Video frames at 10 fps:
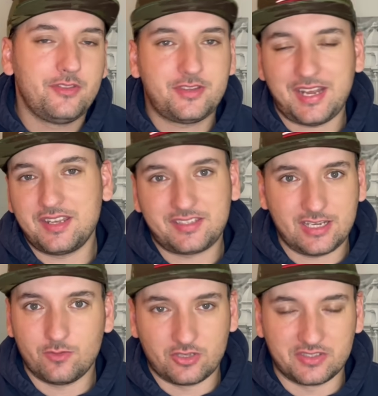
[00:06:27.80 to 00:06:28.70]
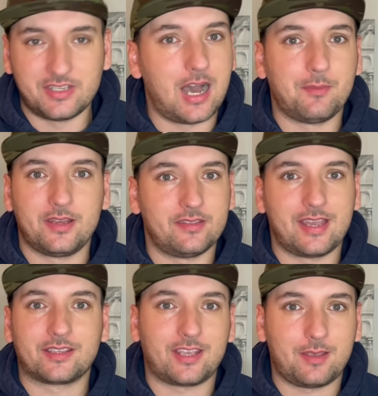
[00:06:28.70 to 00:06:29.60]
Tennessee would just dominate
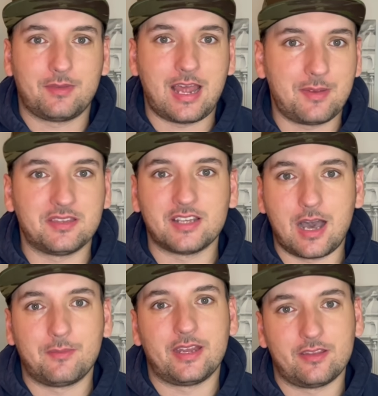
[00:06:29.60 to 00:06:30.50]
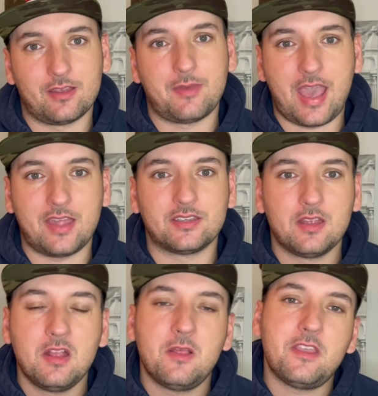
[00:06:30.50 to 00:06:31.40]
that game, and I mean dominated them, and
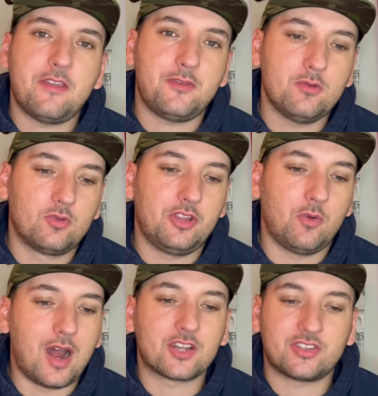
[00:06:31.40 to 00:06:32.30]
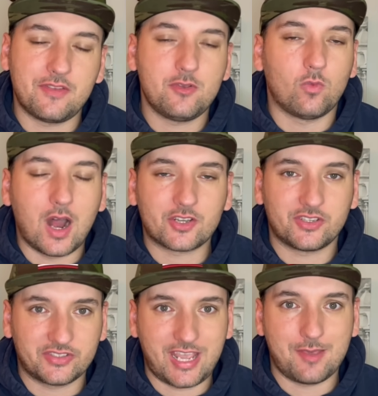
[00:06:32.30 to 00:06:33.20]
if you really watched, if you watched
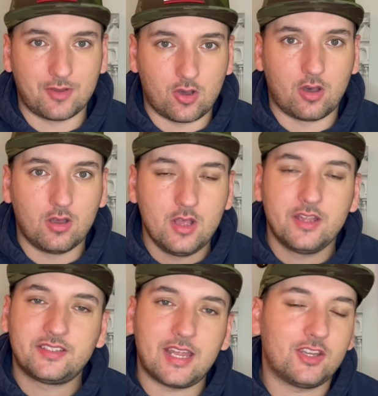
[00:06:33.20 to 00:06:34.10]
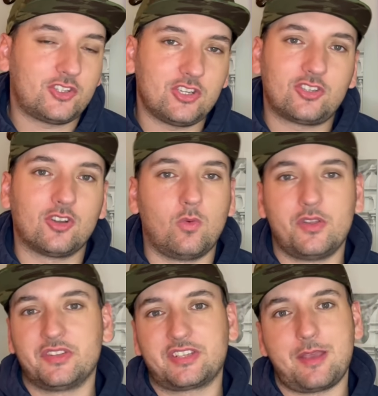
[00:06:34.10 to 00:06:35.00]
this game at all, Tennessee should have
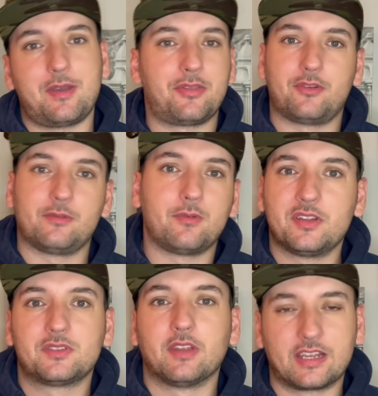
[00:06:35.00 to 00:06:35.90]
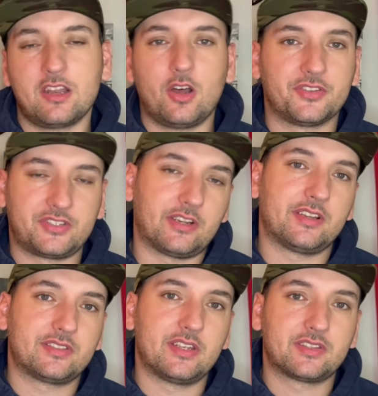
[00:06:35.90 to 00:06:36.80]
won this game by 30 points. Like in all
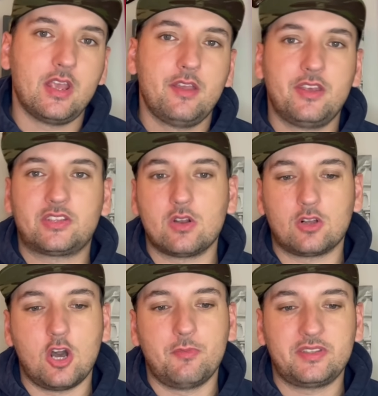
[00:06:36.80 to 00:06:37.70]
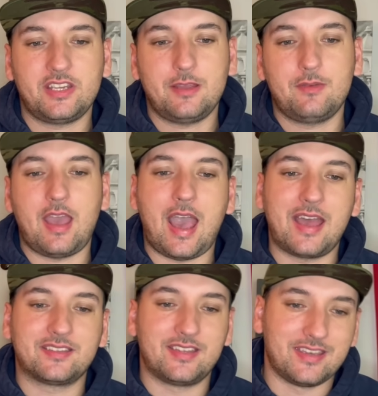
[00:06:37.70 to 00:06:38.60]
seriousness, this Oklahoma team
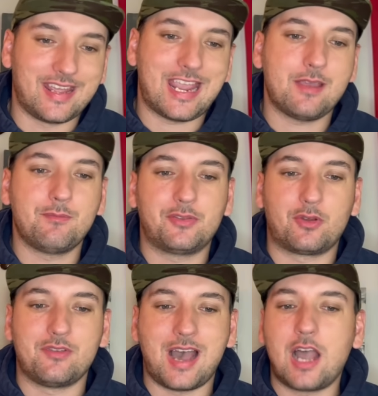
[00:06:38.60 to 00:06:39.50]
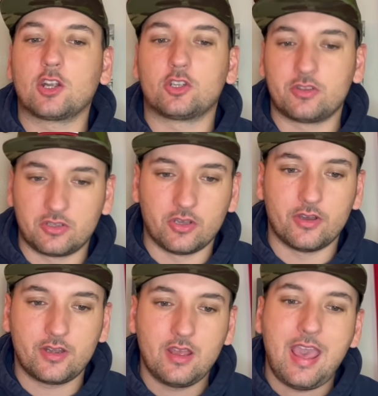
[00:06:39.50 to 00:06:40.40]
has the name, but they're not
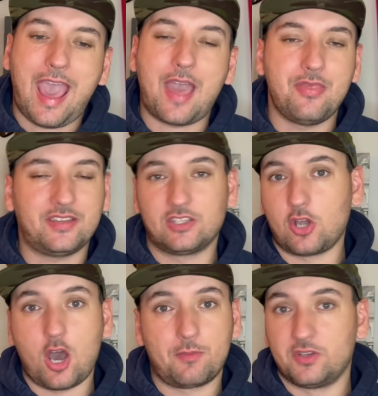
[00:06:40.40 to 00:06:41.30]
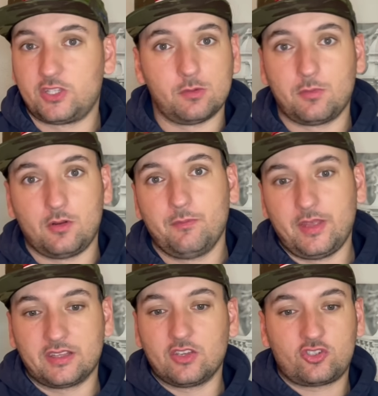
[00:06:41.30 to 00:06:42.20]
good. And this is Auburn Super Bowl.
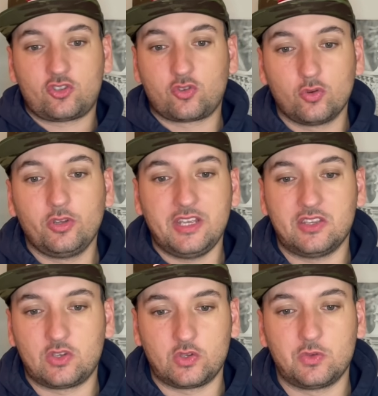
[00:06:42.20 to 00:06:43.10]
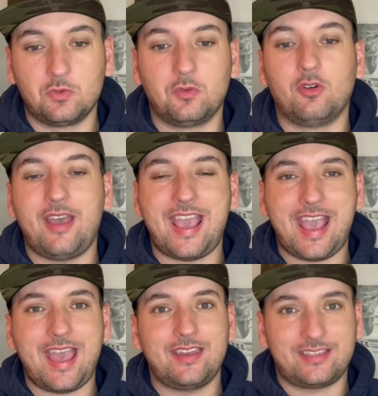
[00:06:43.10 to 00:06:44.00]
Like this truly is their Super Bowl,
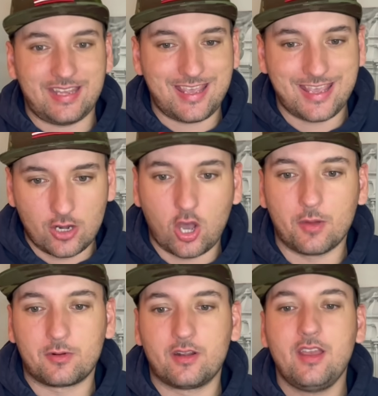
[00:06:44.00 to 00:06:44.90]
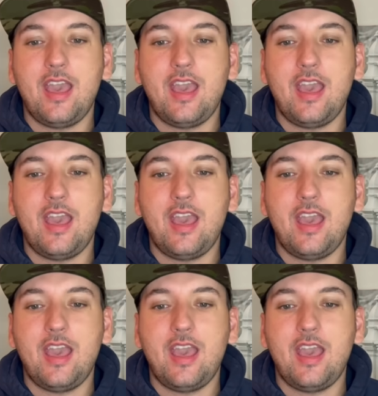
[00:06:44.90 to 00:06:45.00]
and it's in Auburn.